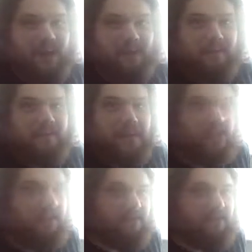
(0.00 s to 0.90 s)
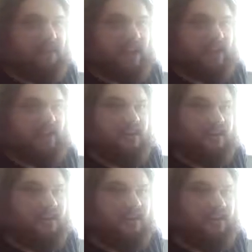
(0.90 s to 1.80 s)
of damage. I think it was like
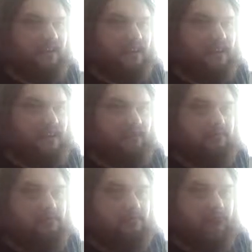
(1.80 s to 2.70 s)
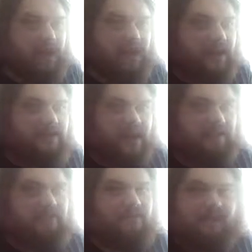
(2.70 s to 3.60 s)

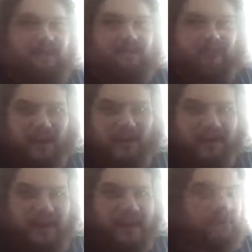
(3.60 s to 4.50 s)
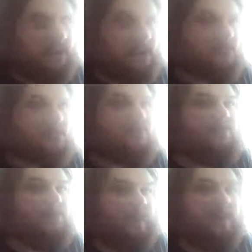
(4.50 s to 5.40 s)
50 fucking damage. It was
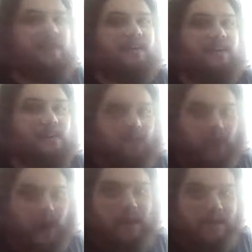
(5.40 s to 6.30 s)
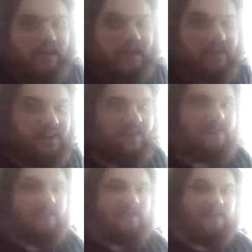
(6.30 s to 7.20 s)
fucking crazy.
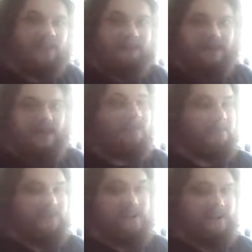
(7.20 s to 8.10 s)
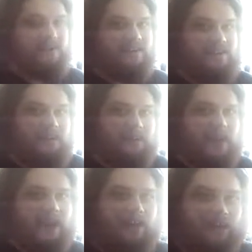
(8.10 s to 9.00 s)
So I'm like, I'm glad I didn't go up
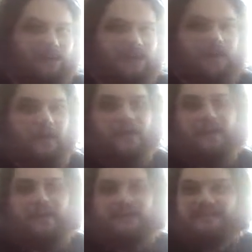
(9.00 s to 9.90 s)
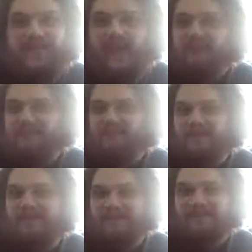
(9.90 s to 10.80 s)
that hole. So
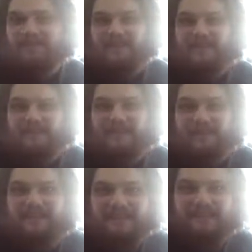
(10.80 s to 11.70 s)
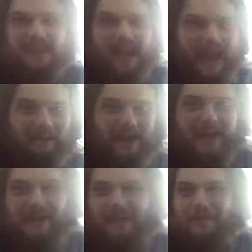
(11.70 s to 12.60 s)
after, seeing this shit happen,
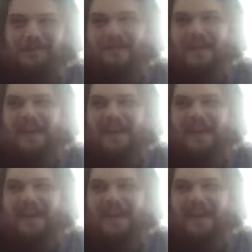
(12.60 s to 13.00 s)
I go